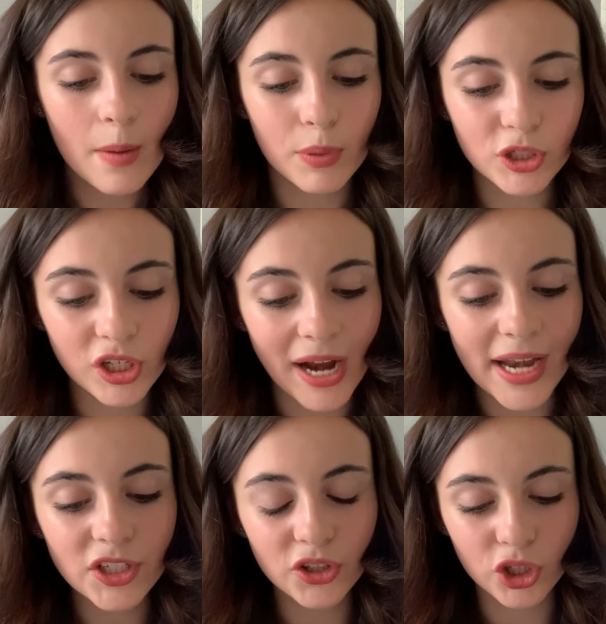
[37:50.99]
Butler
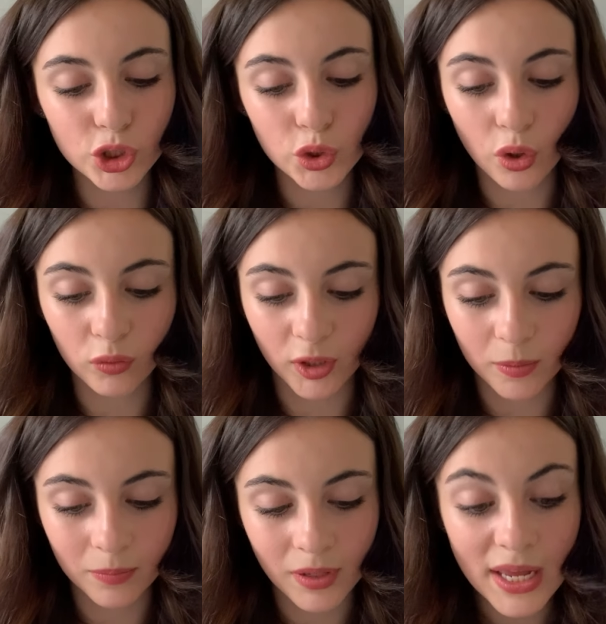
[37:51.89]
entered the control
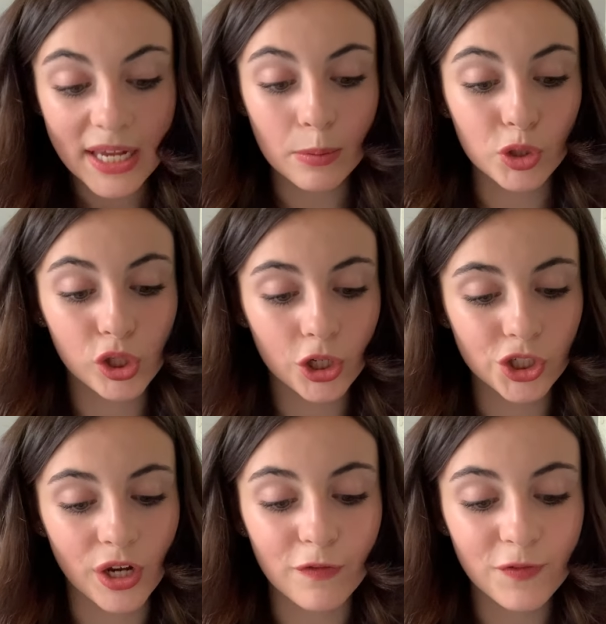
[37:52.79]
room. He was
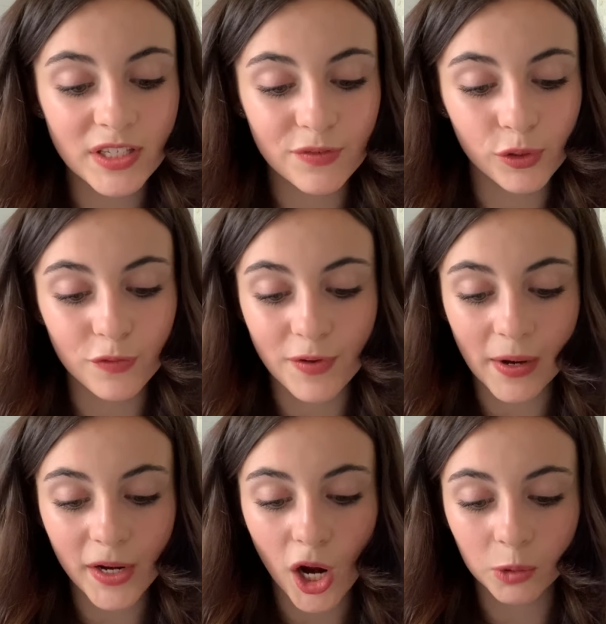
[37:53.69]
clutching a fistful of
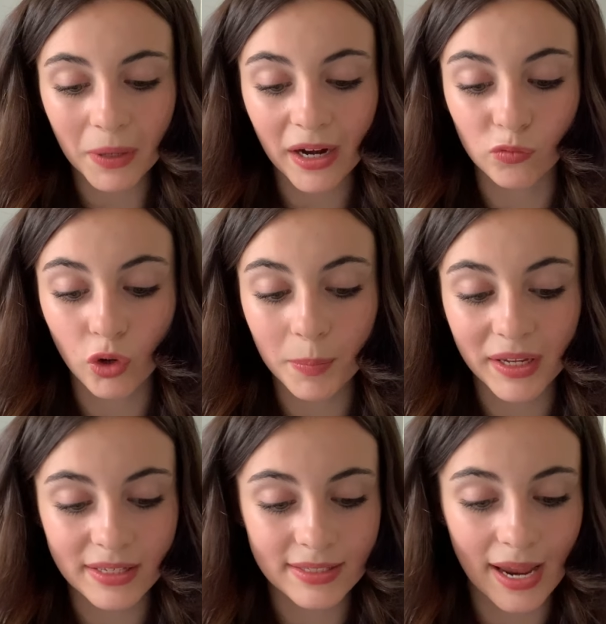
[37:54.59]
fairy hardware and
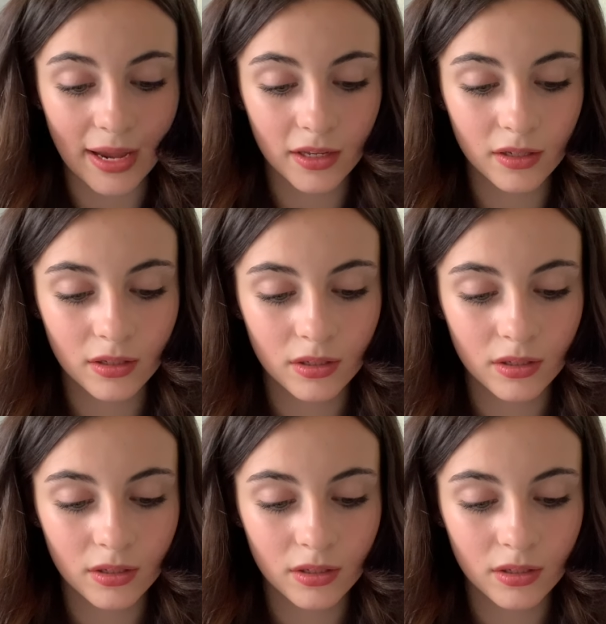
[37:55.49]
rubbing his neck.